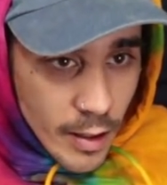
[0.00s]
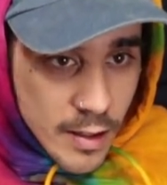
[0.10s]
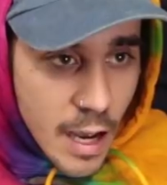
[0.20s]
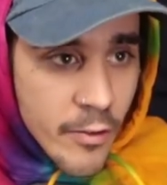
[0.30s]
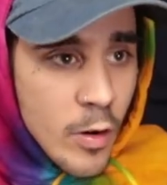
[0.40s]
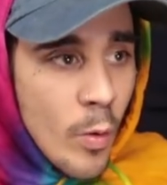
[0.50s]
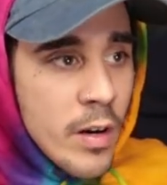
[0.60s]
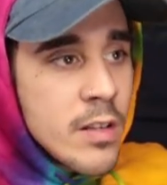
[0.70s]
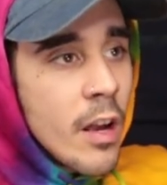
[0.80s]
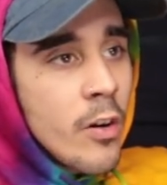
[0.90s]
and
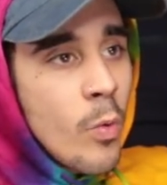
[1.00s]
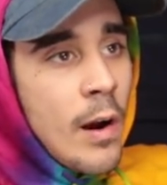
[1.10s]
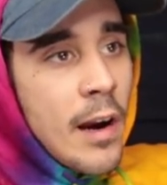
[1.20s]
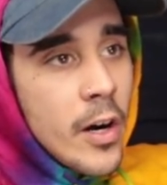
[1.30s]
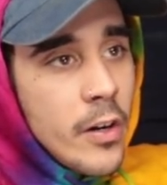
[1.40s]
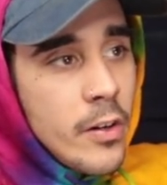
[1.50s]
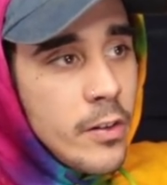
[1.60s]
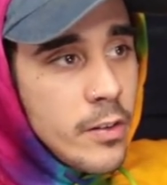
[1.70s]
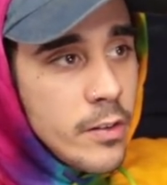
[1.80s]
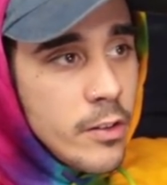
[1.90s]
everyone is unaware.
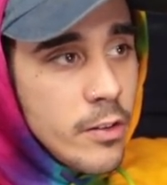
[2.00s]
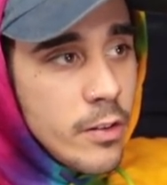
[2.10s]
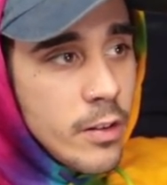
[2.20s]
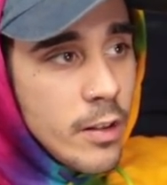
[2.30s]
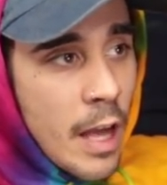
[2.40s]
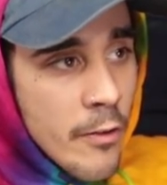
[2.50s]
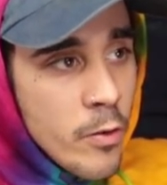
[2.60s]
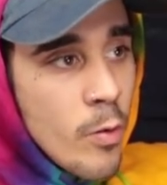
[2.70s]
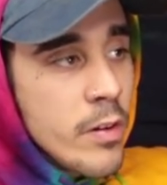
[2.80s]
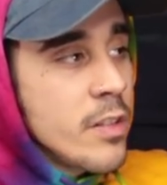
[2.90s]

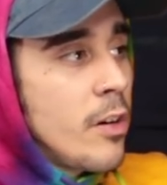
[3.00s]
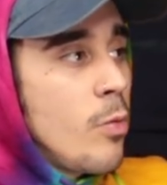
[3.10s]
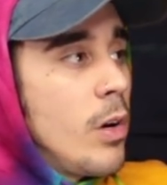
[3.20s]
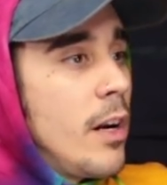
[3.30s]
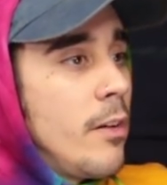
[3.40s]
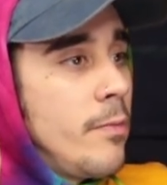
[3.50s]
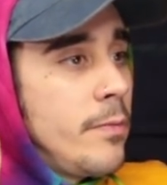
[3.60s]
Everyone is unaware.